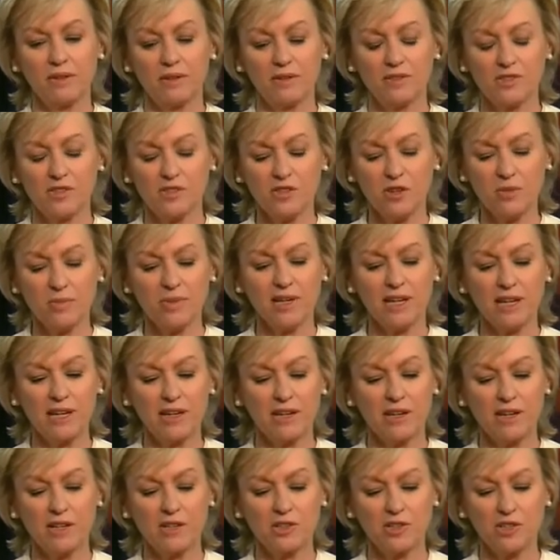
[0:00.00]
So many
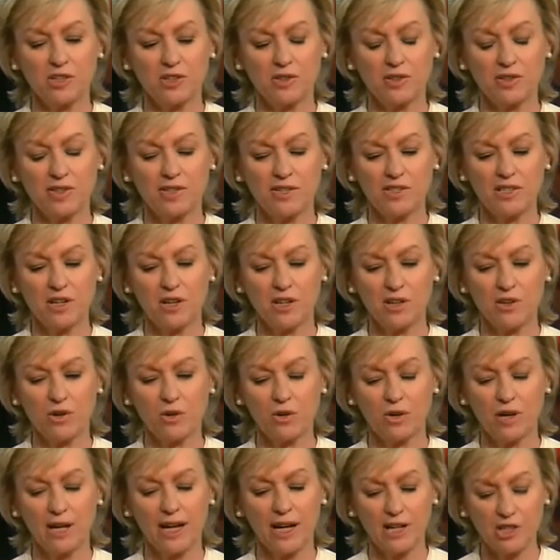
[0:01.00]
young journalists are
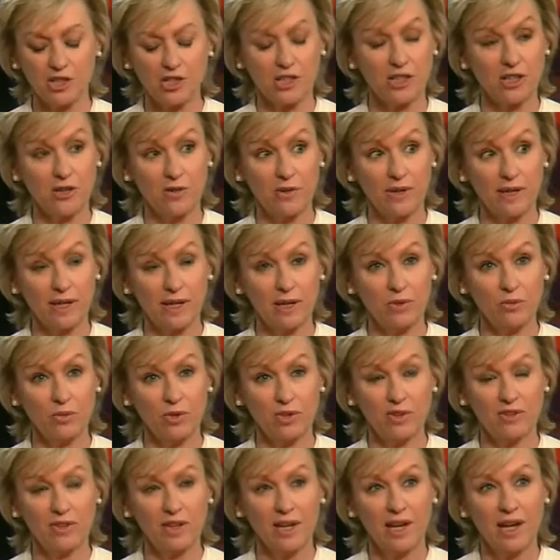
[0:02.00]
not actually going in
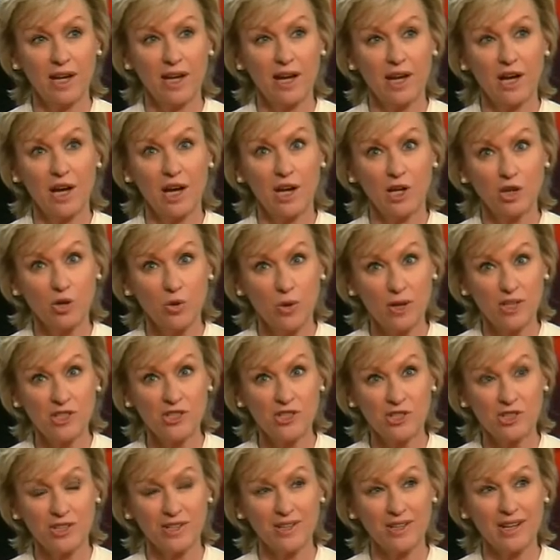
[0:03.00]
with a
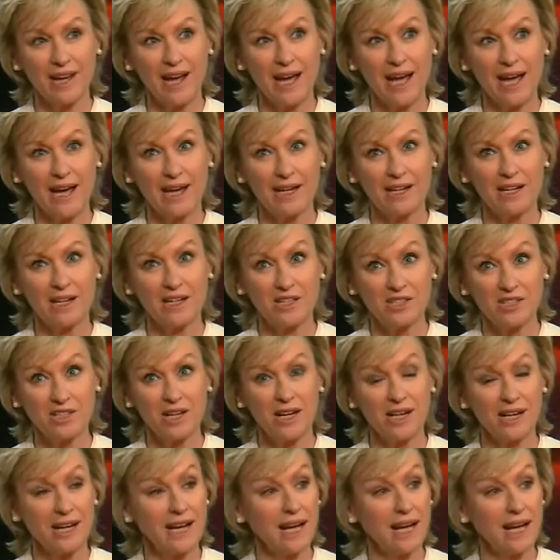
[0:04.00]
question and a desire